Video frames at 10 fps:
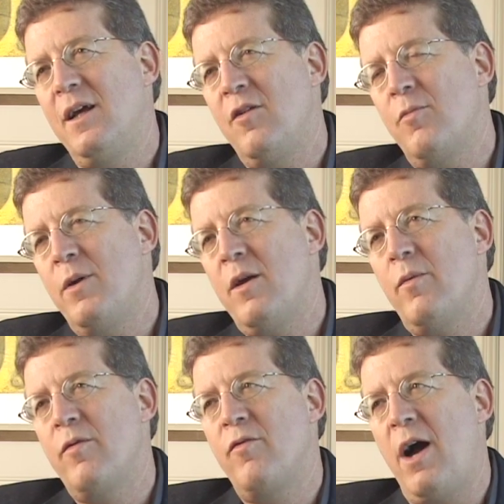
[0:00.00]
is being
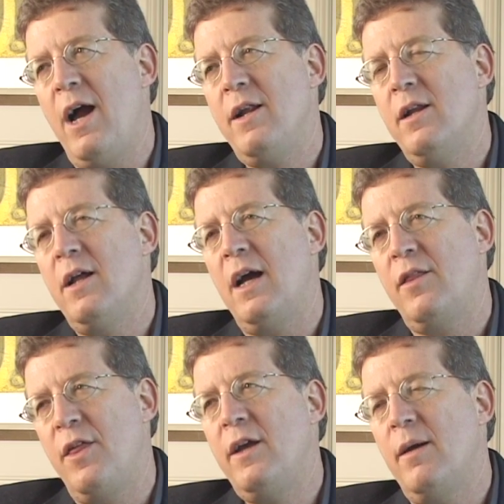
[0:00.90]
refined, and I
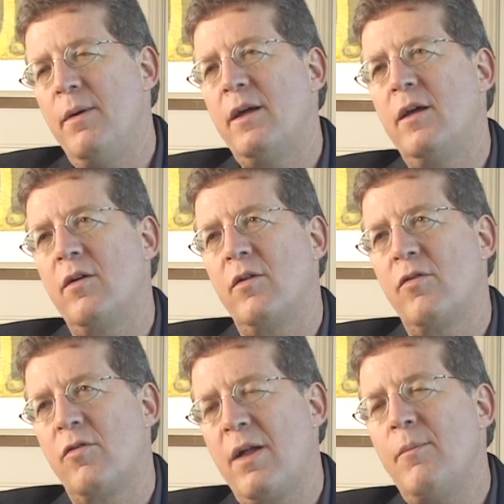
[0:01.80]
think I'm making
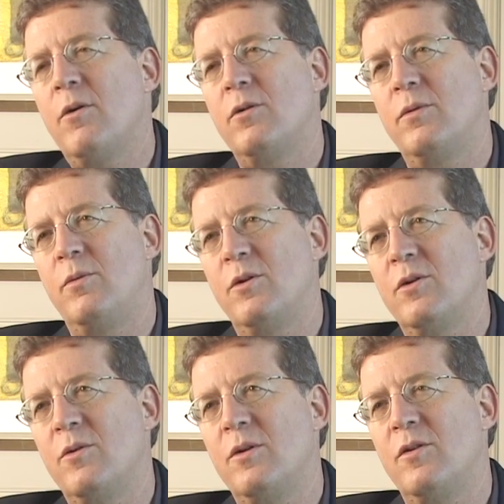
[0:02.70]
some
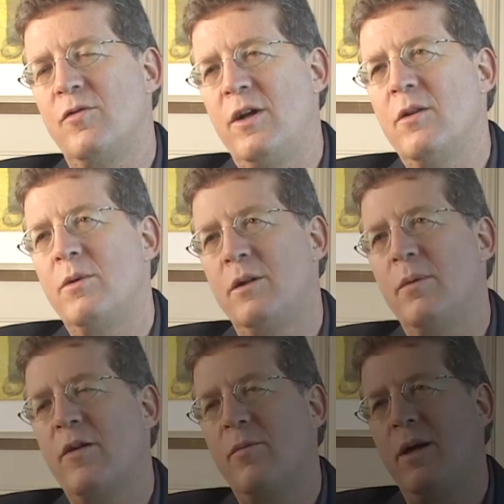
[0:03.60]
contribution to this field, which
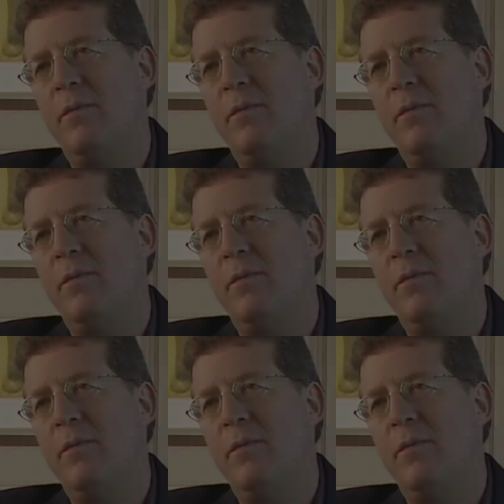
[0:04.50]
makes me